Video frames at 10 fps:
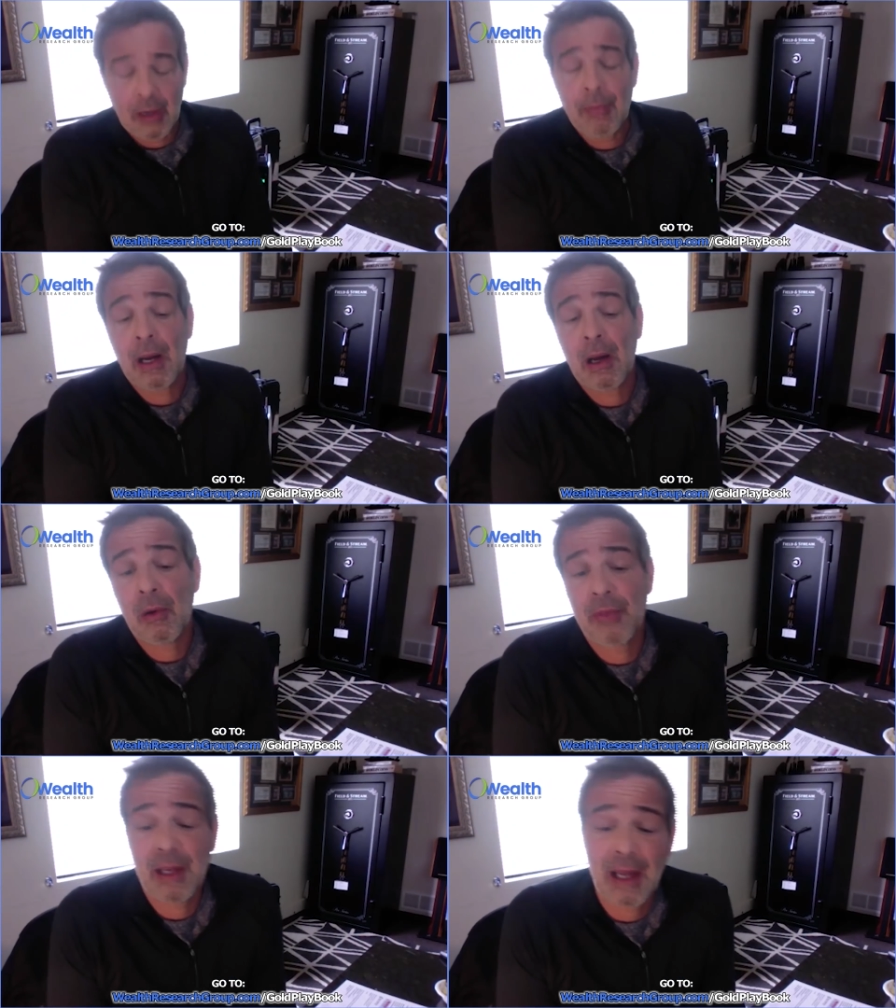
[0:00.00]

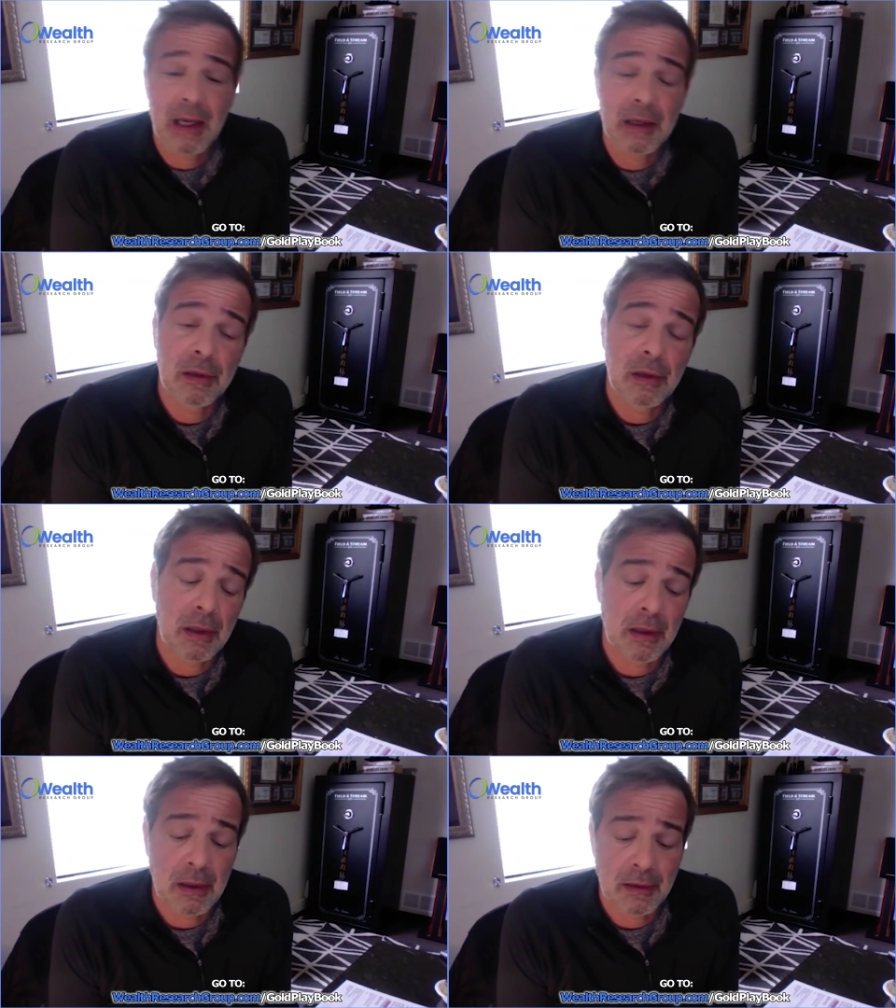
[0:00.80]
Somehow they got
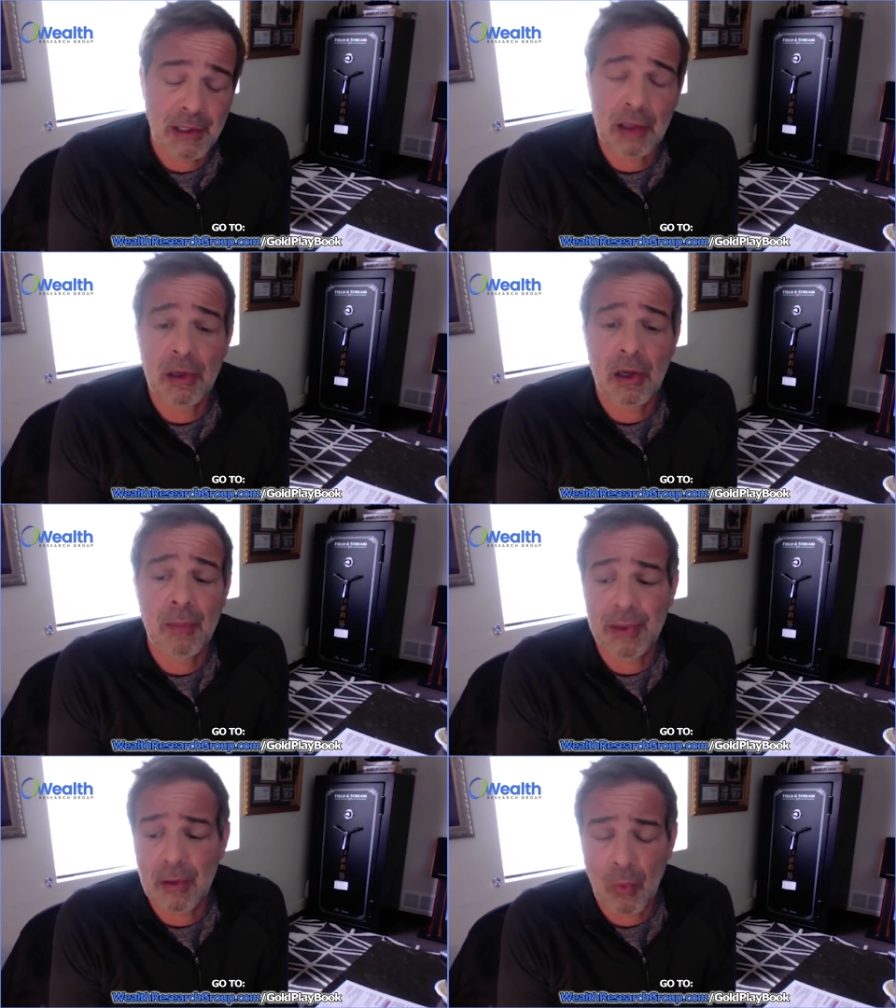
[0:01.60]
a
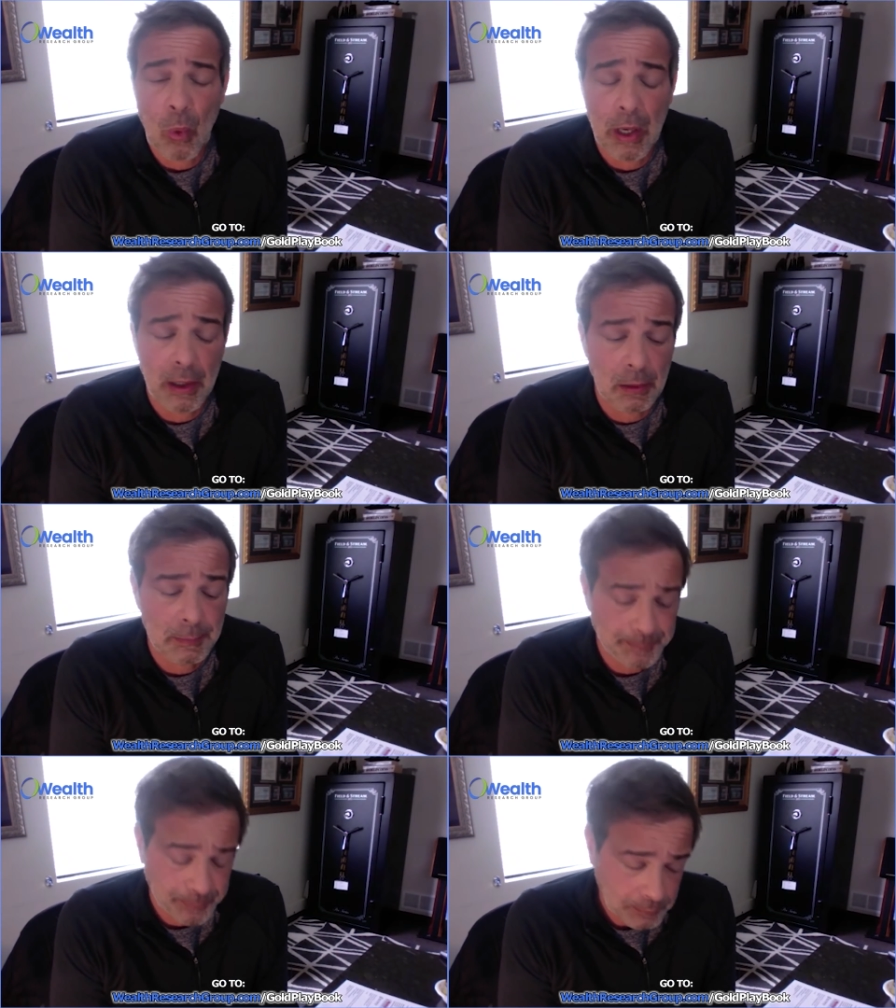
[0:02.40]
title company to
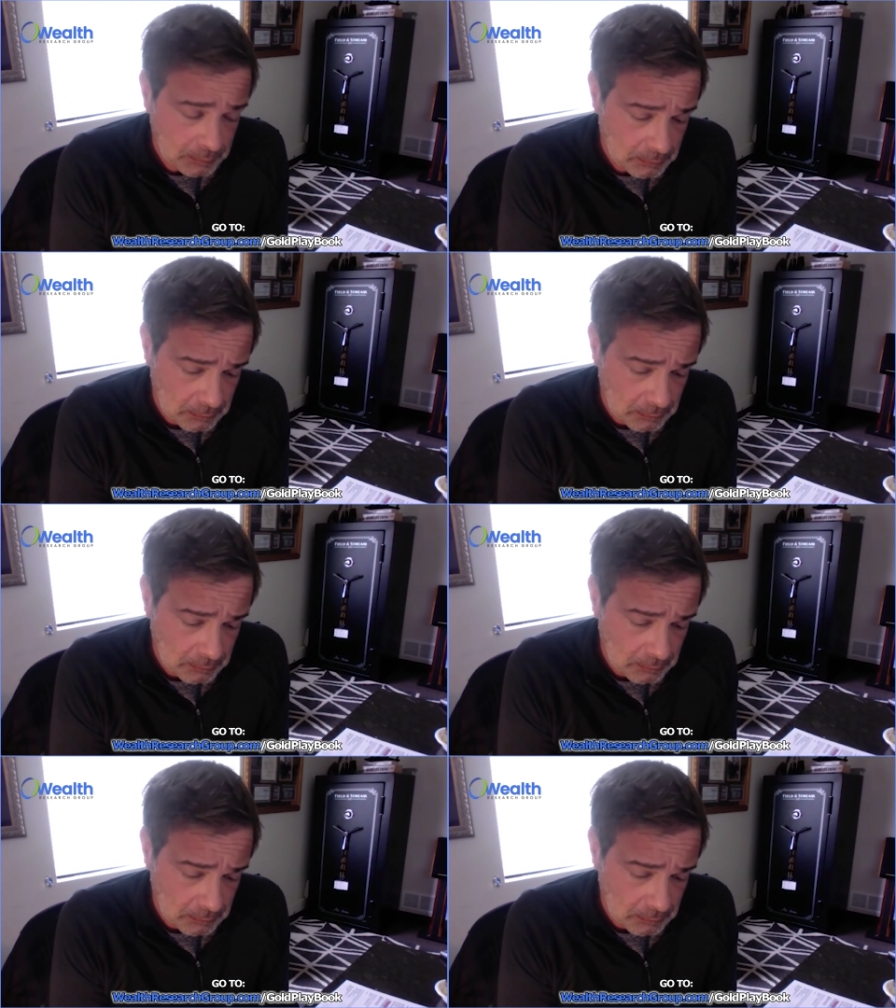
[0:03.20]
wire